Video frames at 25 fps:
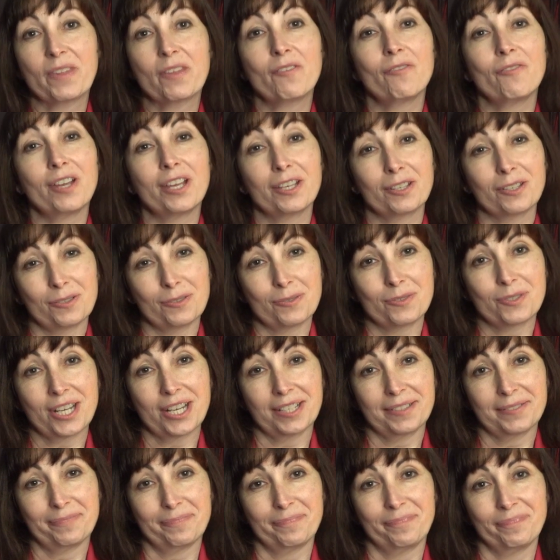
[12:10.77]
Thank you,
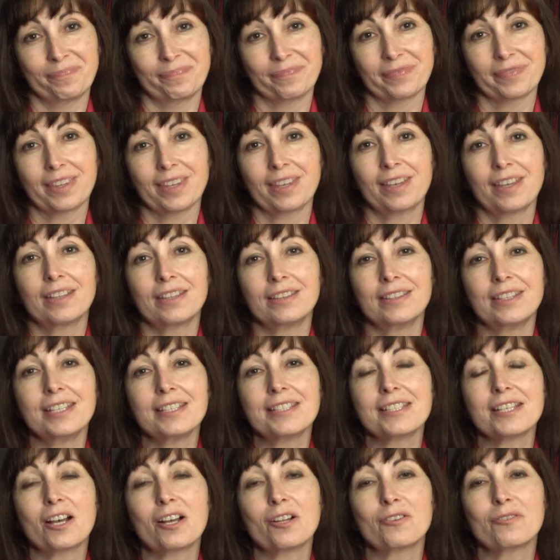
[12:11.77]
Jan.
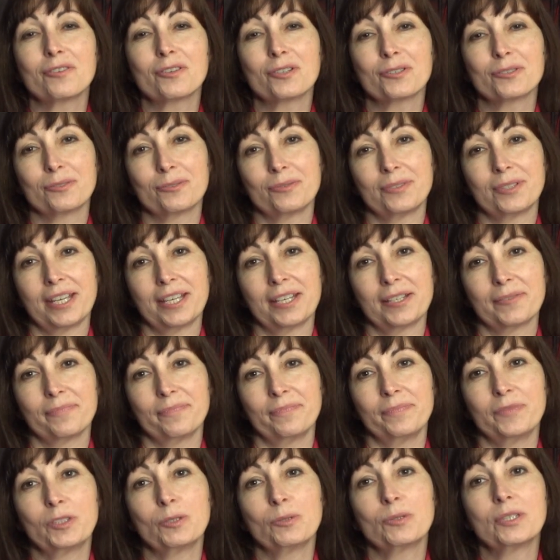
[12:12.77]
That's all for today.
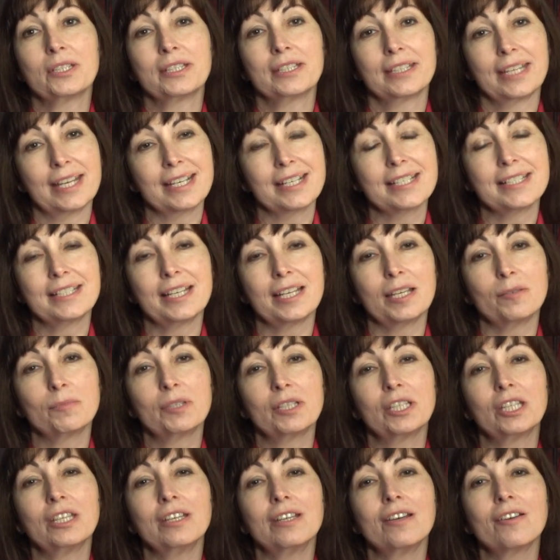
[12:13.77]
Tune in next time
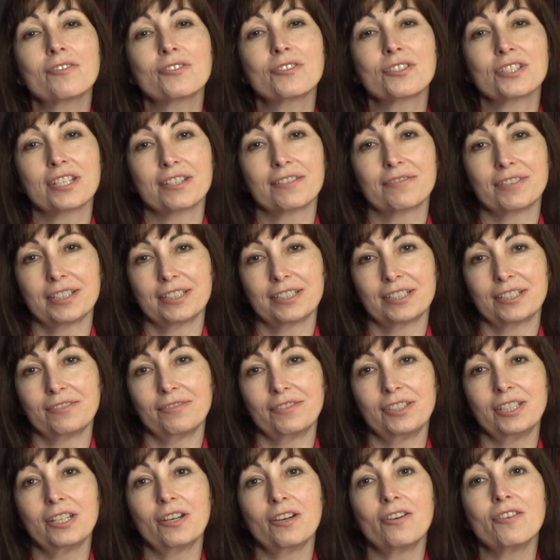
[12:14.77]
here on GFN
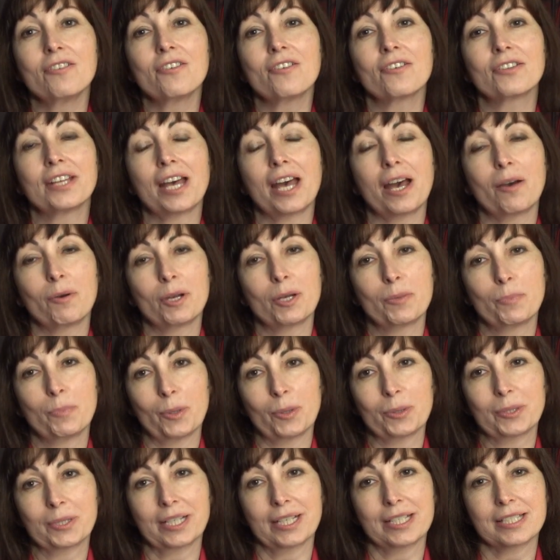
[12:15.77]
TV or on our
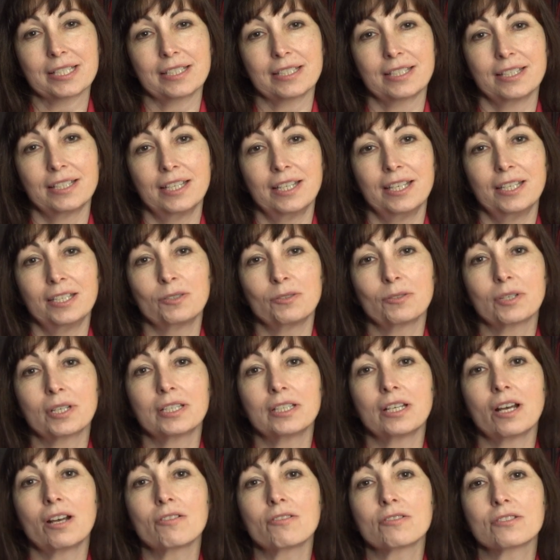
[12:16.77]
podcast. You
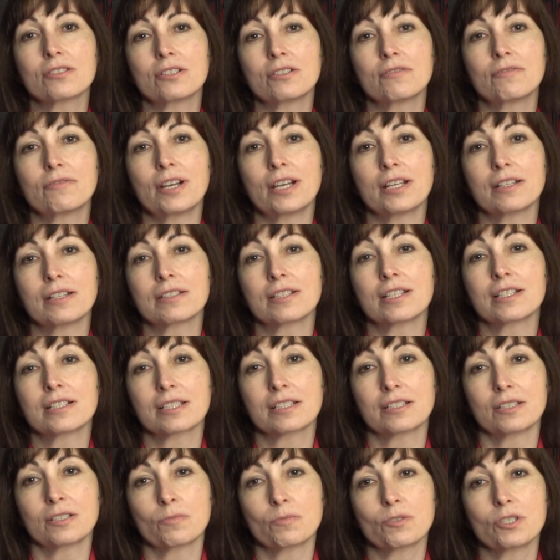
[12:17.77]
can also find
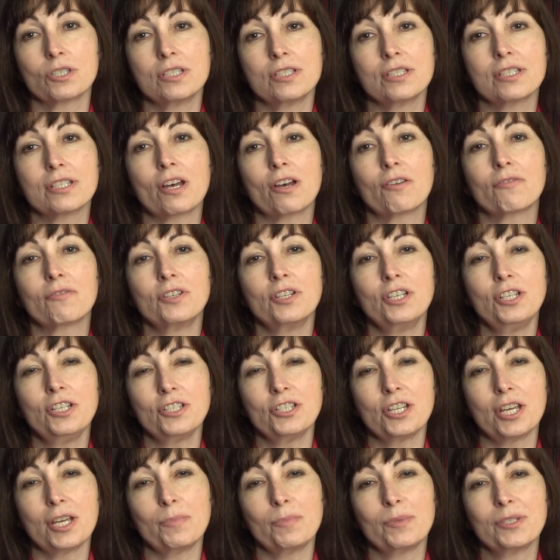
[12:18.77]
transcriptions of
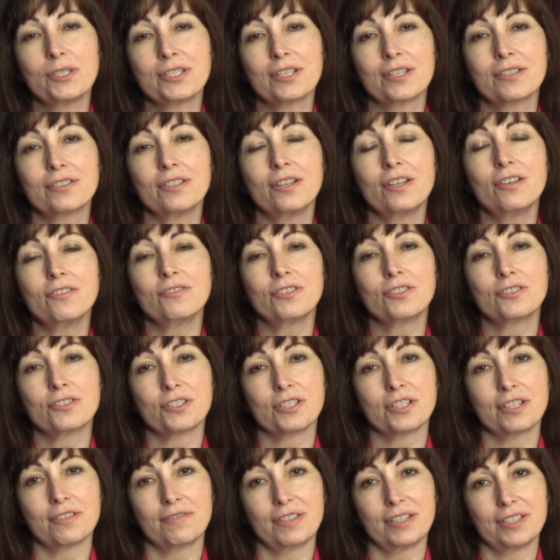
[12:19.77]
each episode on the
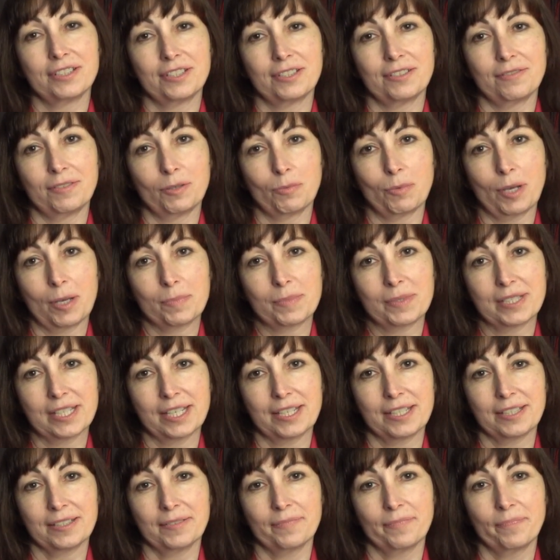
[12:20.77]
GFN TV
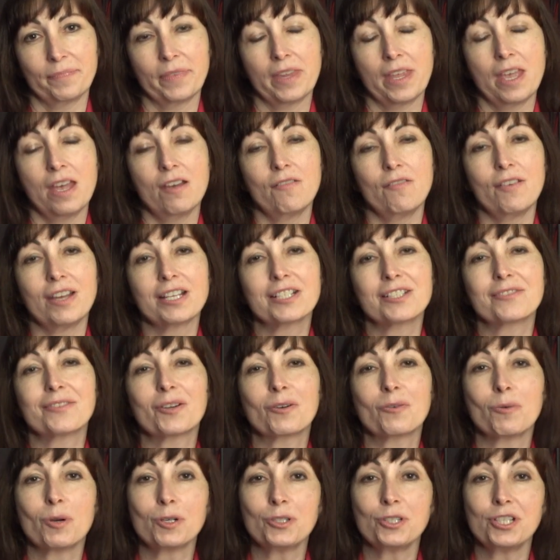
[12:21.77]
website. Thanks
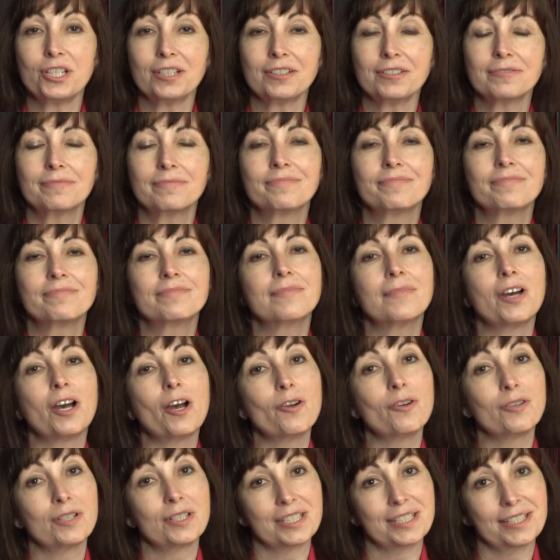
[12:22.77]
for watching
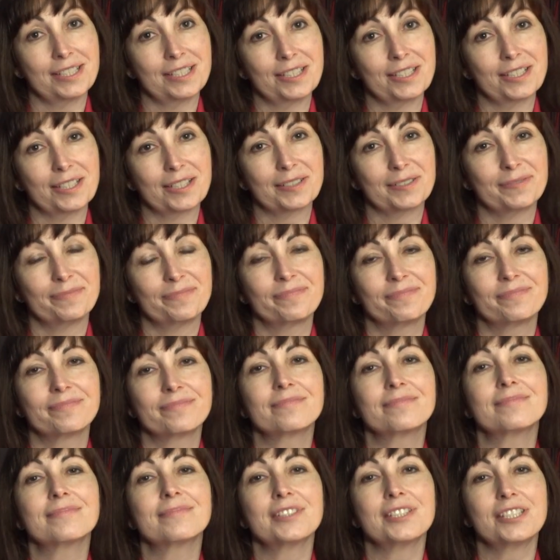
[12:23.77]
or listening.
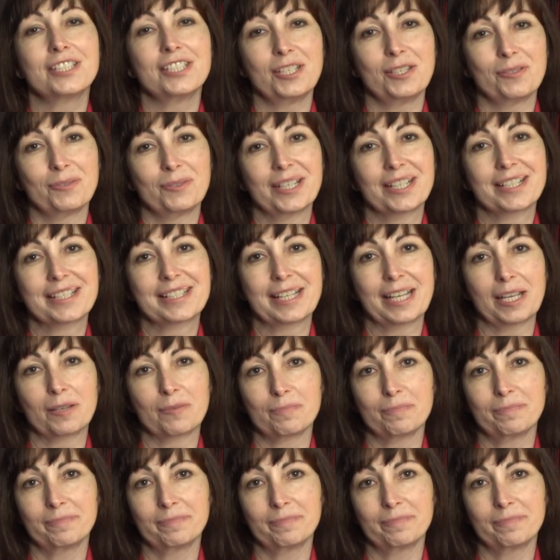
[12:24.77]
See you next time.